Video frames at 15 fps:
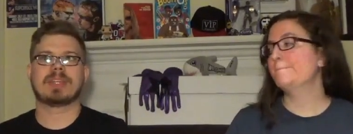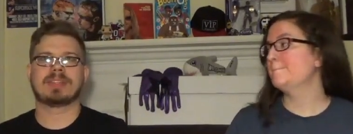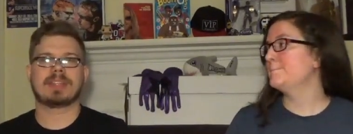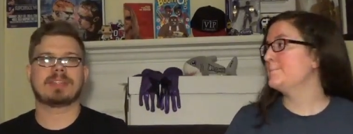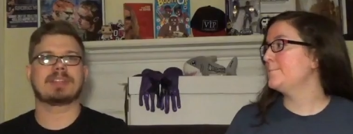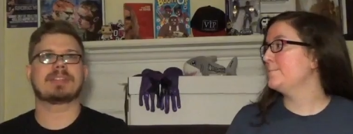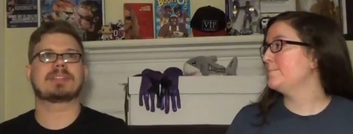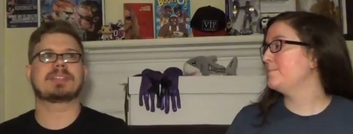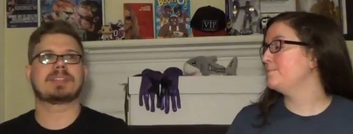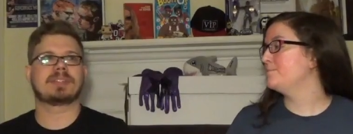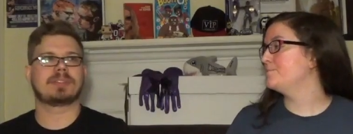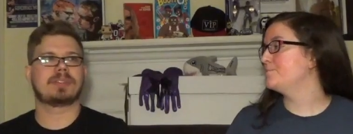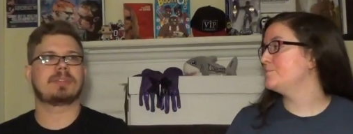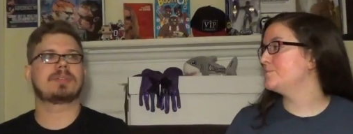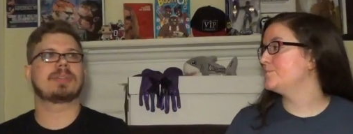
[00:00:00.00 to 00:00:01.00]
Speaker 1: that they're
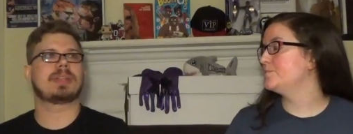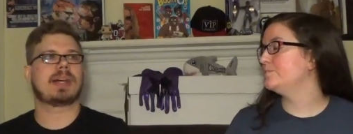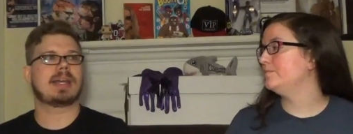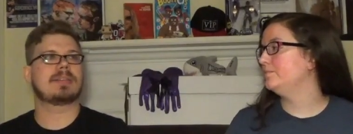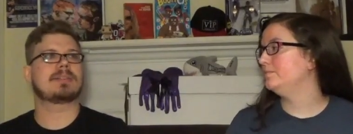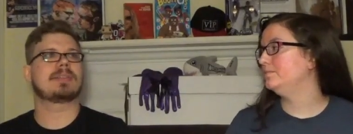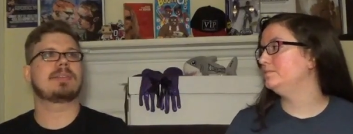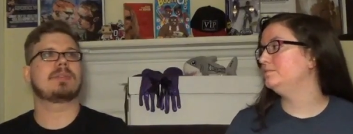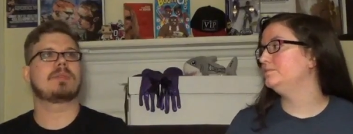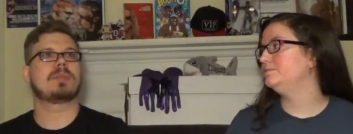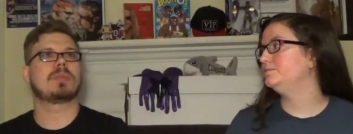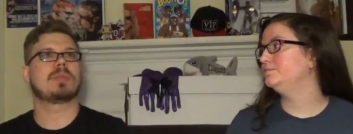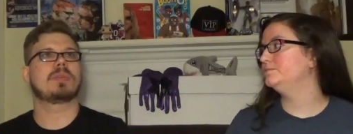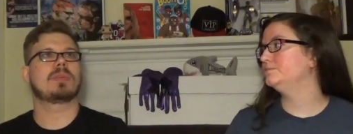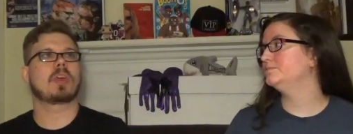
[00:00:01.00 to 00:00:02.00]
still
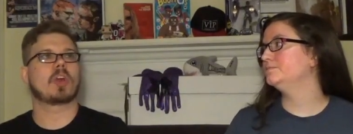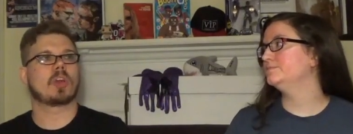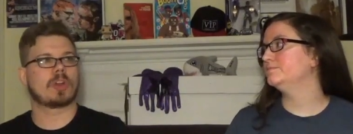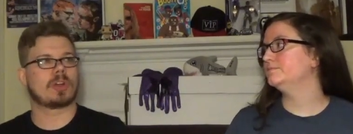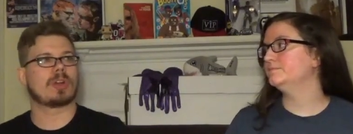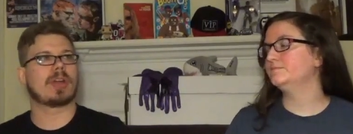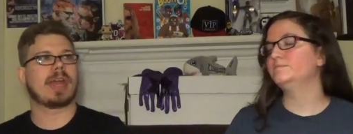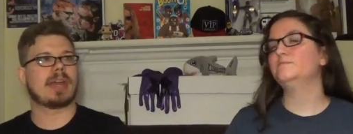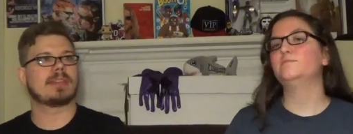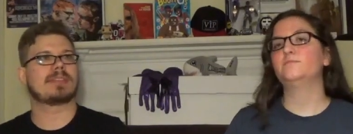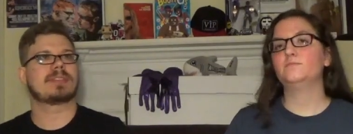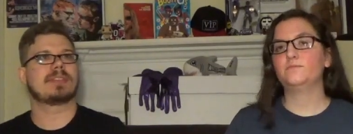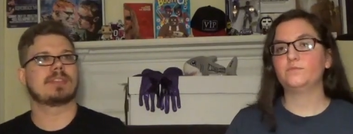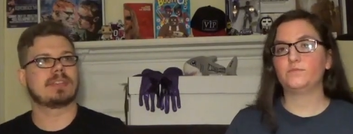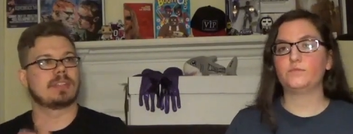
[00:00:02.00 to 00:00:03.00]
utilizing her
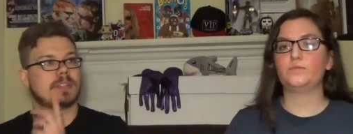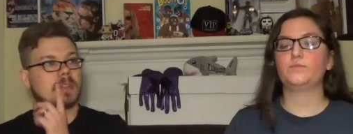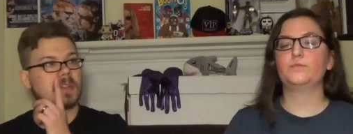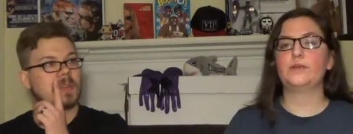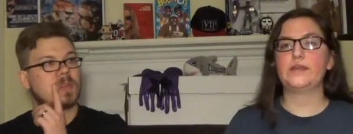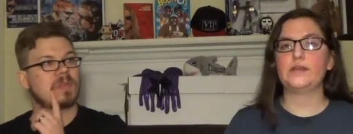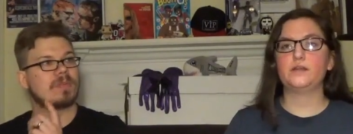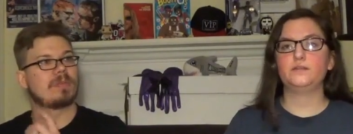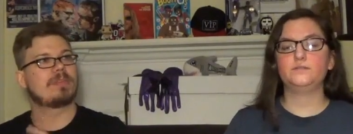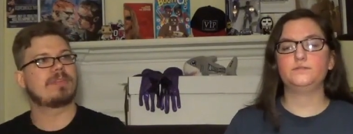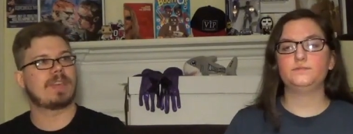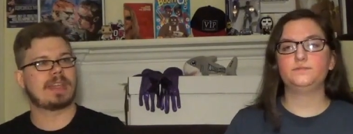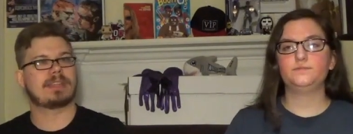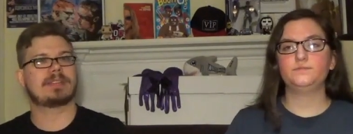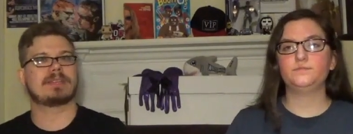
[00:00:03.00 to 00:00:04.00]
as the the right.
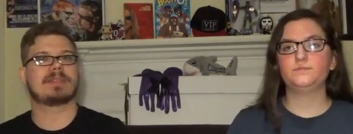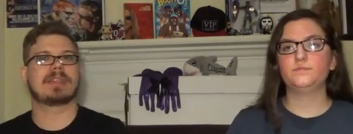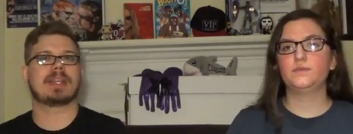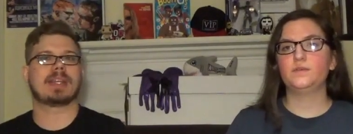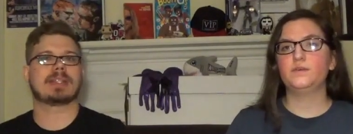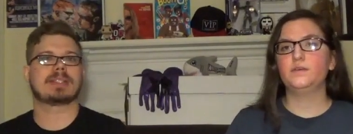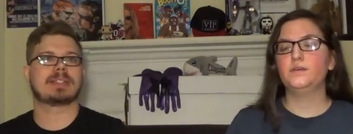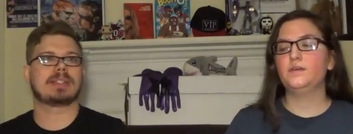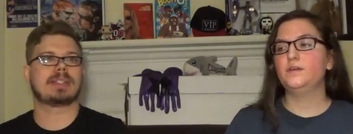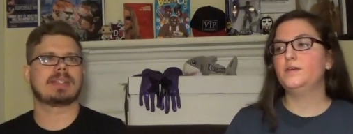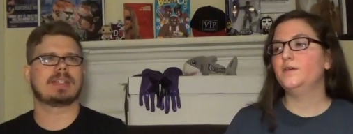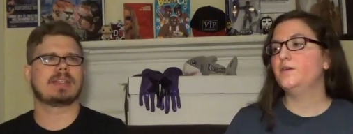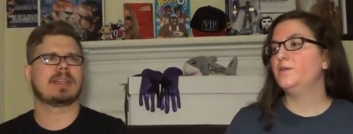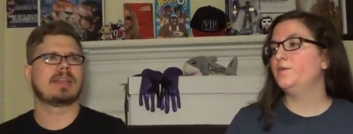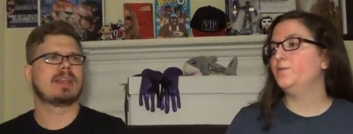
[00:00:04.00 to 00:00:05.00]
face of
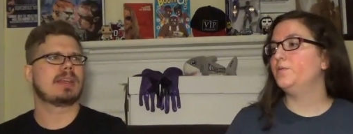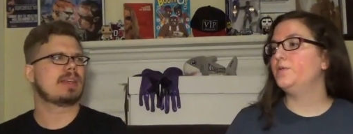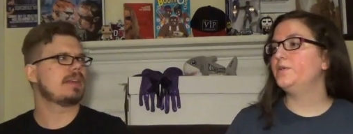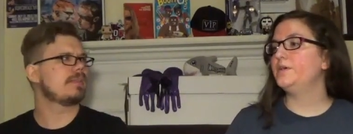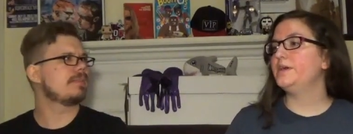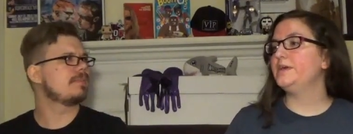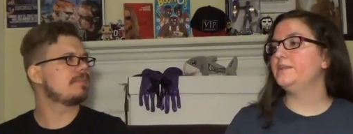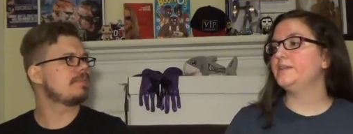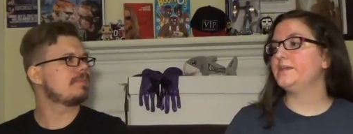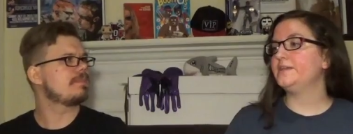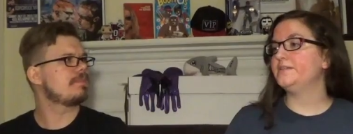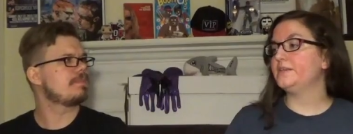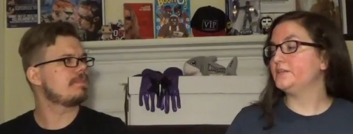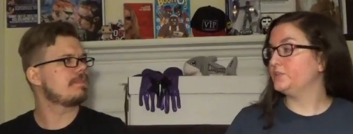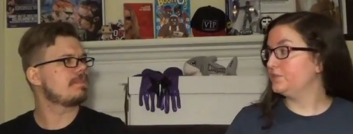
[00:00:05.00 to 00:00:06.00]
NXT.
Speaker 2: Well, and
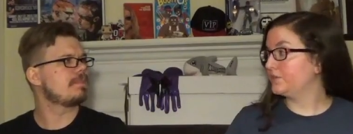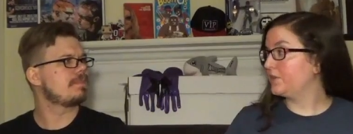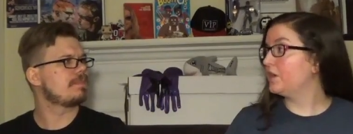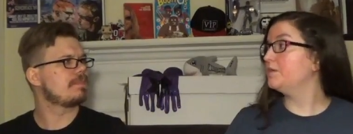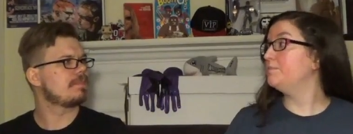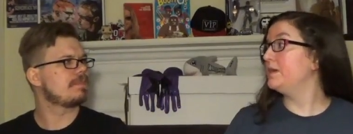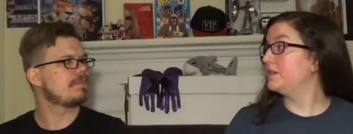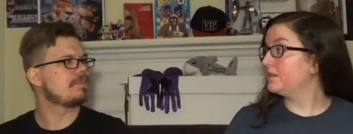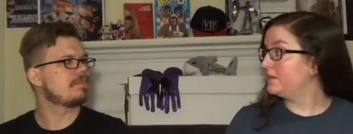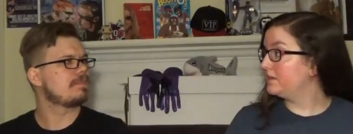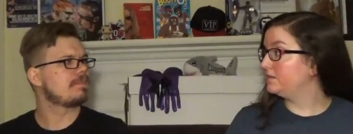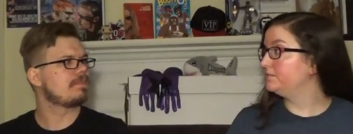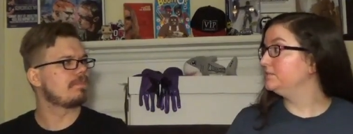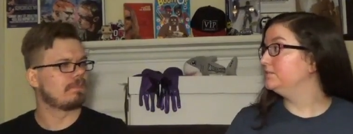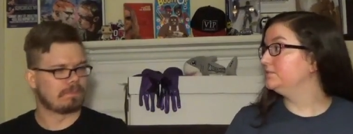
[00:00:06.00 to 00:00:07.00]
they they took
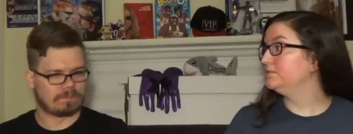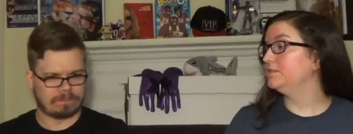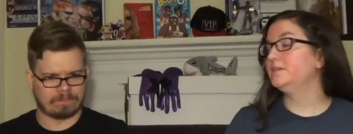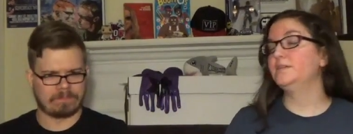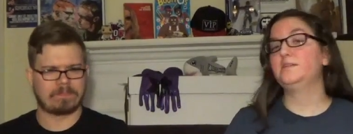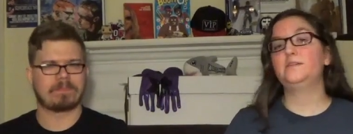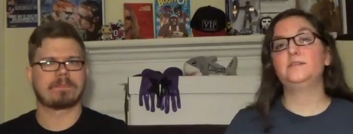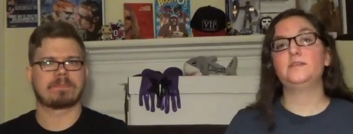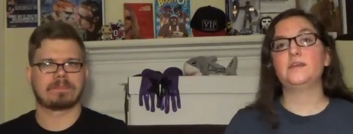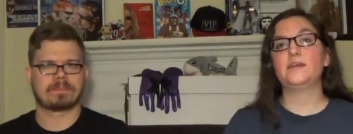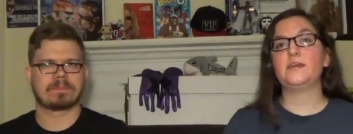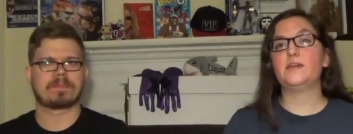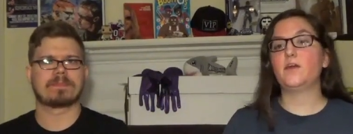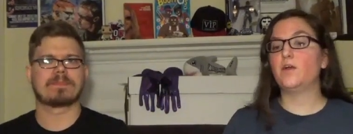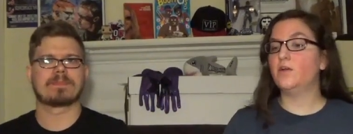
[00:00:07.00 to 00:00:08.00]
Carmella. Mm.
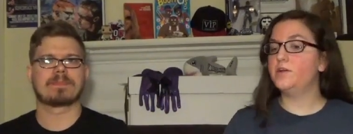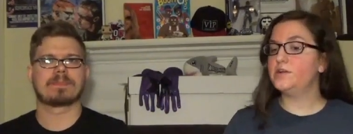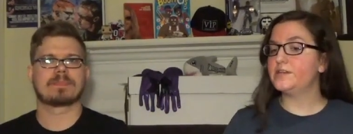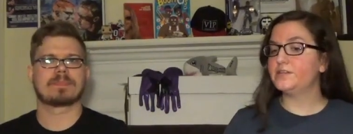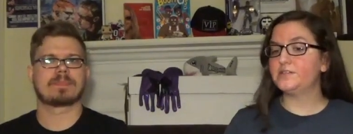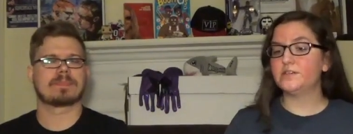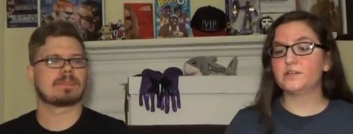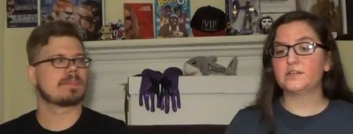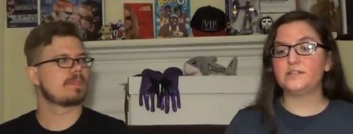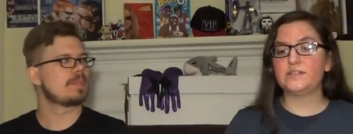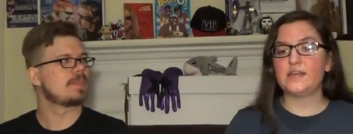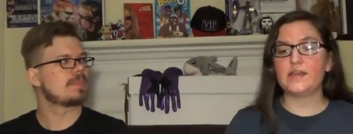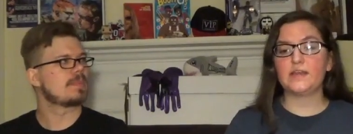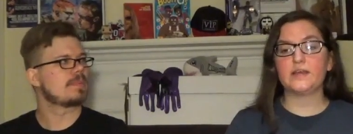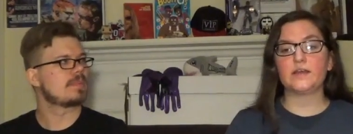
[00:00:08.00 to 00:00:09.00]
They already took
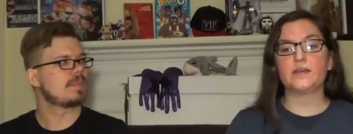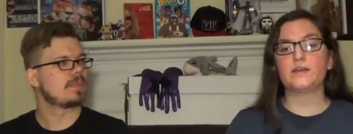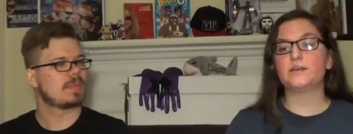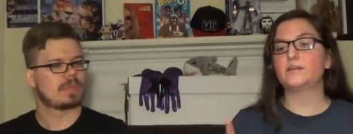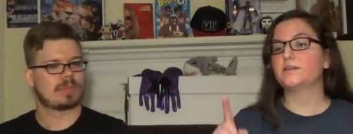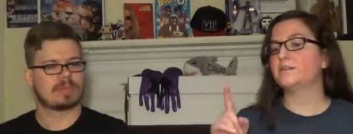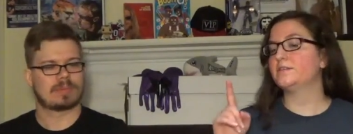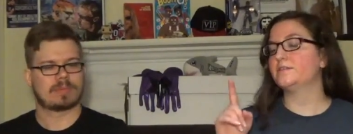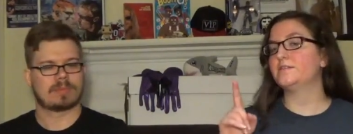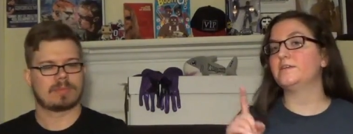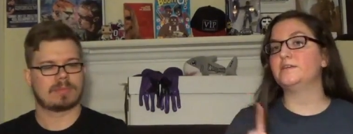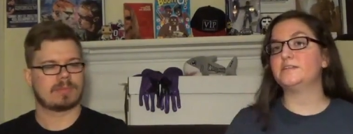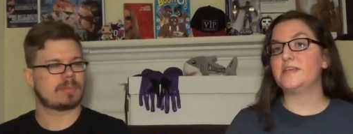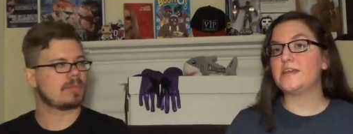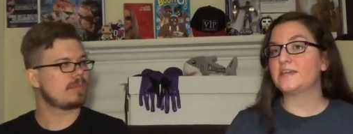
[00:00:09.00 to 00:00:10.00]
Dana.
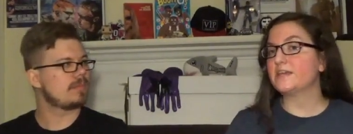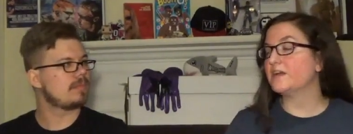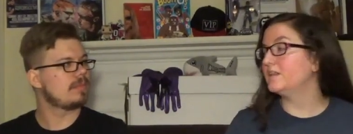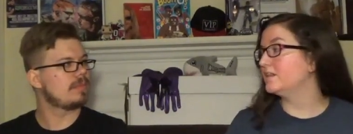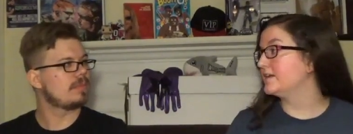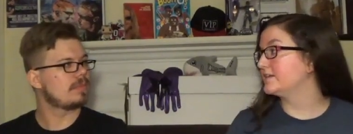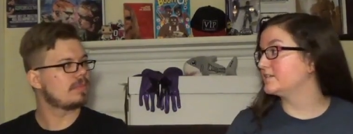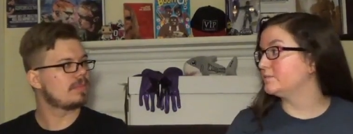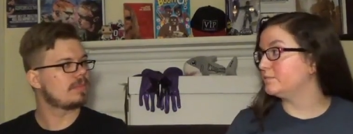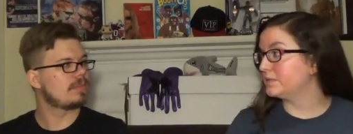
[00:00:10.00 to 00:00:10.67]
They're taking Alexa